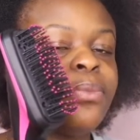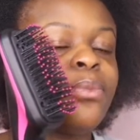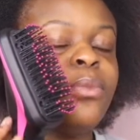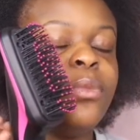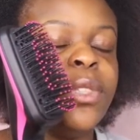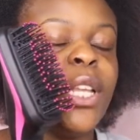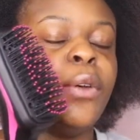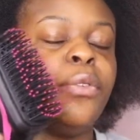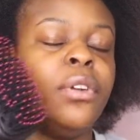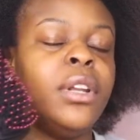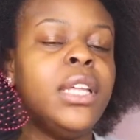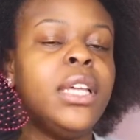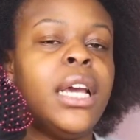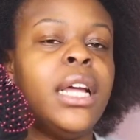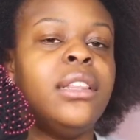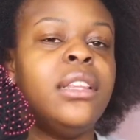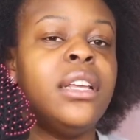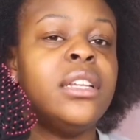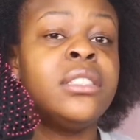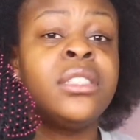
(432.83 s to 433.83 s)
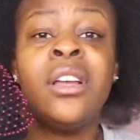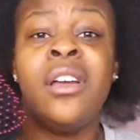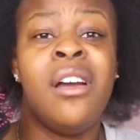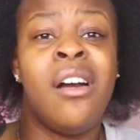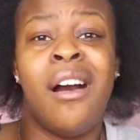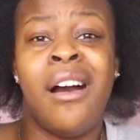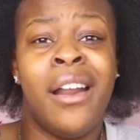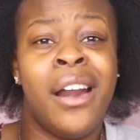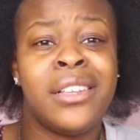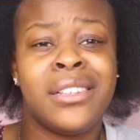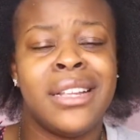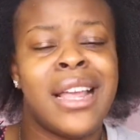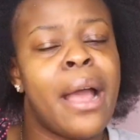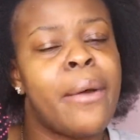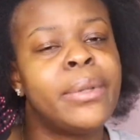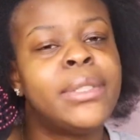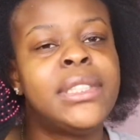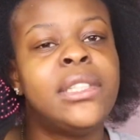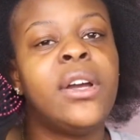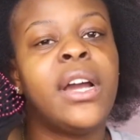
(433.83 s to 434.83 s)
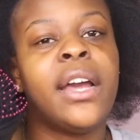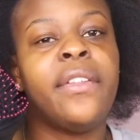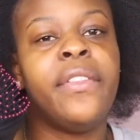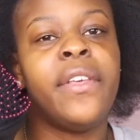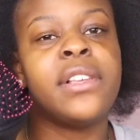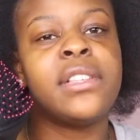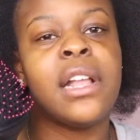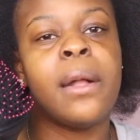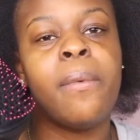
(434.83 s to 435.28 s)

definitely get this. Honestly, I would still get this.